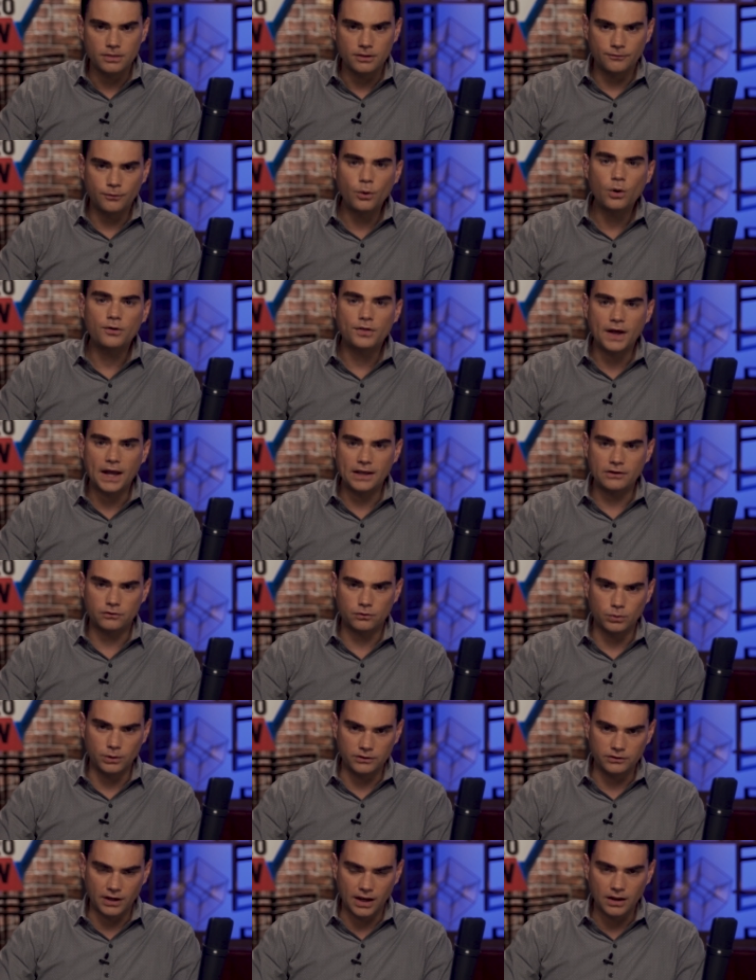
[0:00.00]
The fourth
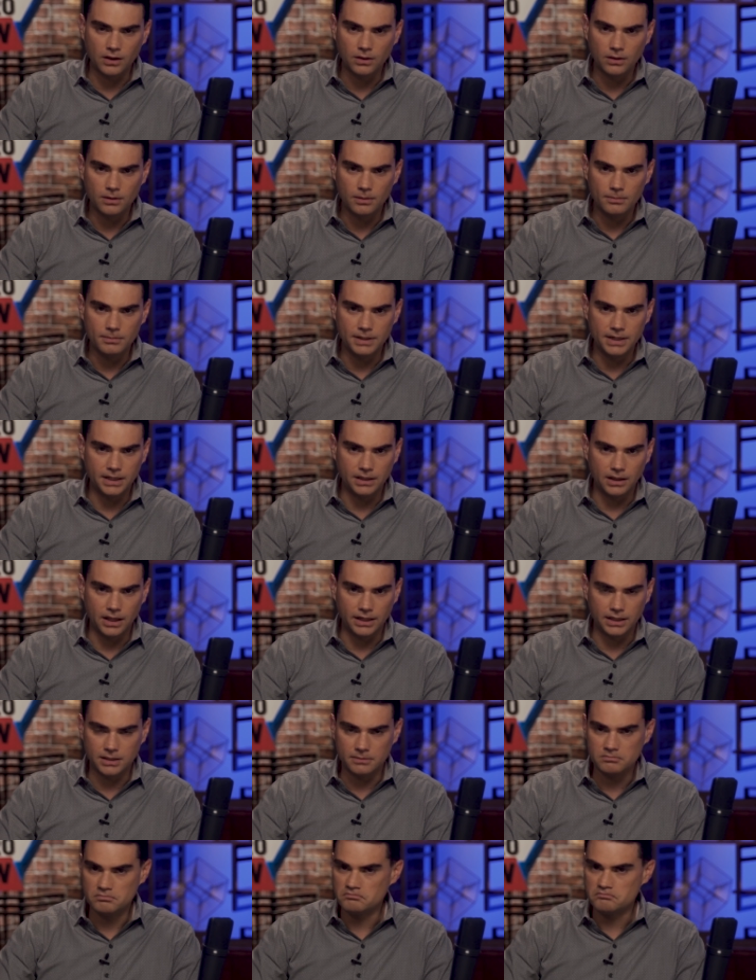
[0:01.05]
highest quintile, meaning
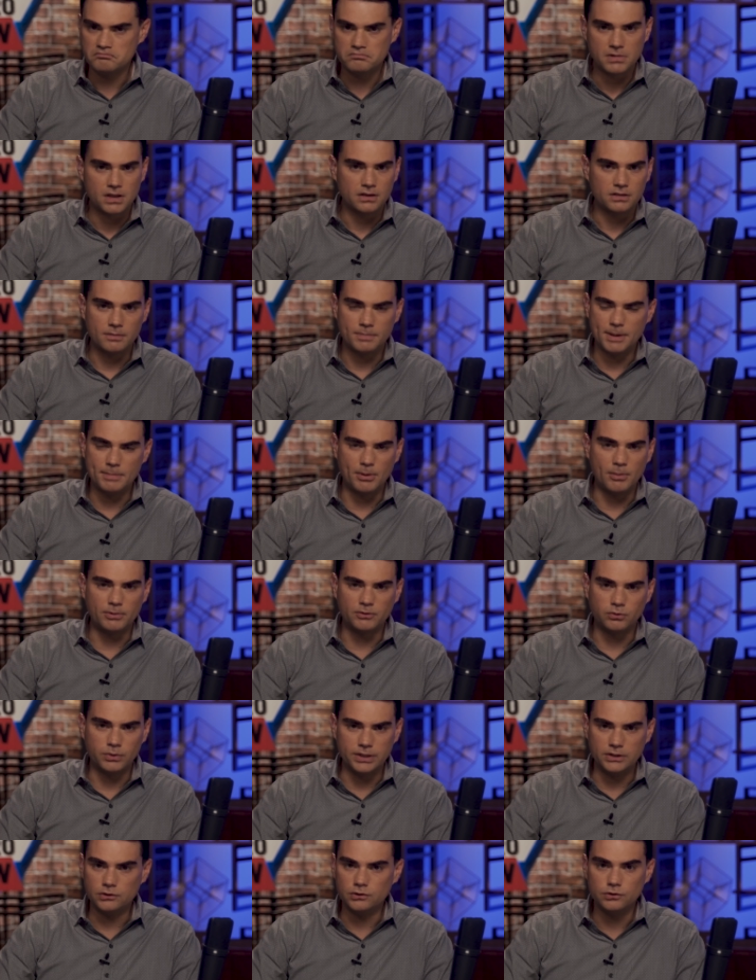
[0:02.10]
like the people
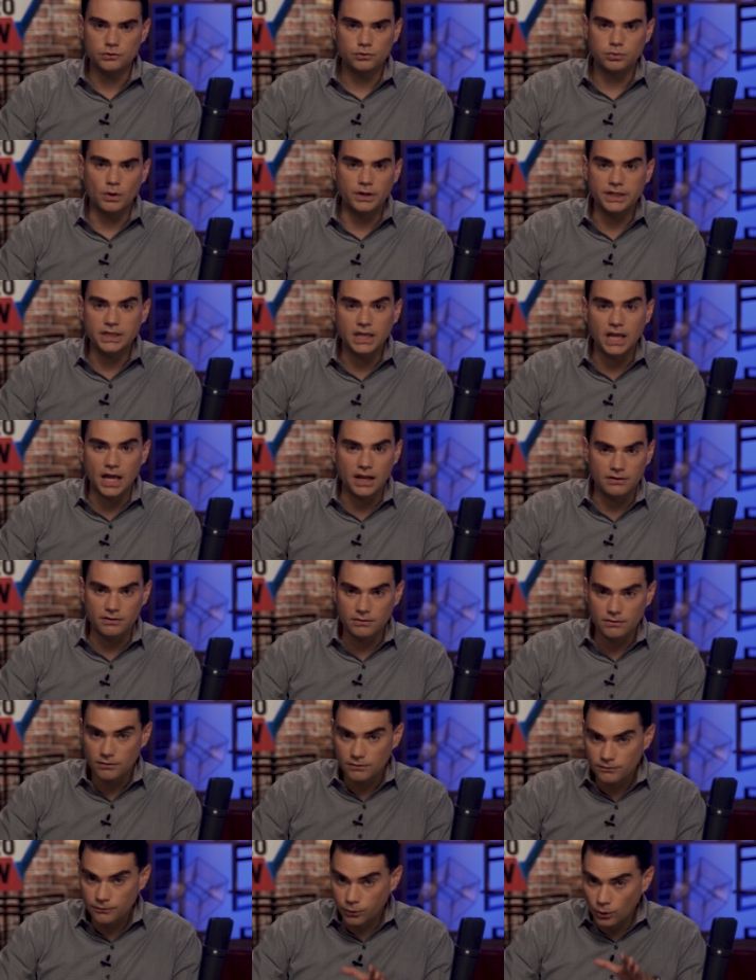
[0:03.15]
between 20 and
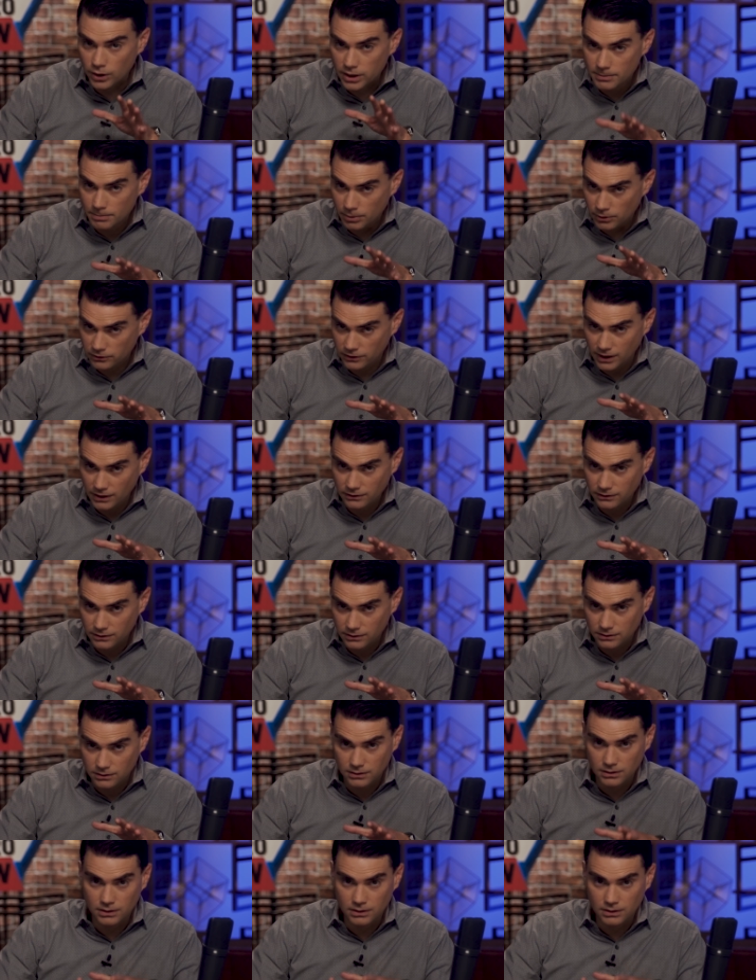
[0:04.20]
40%,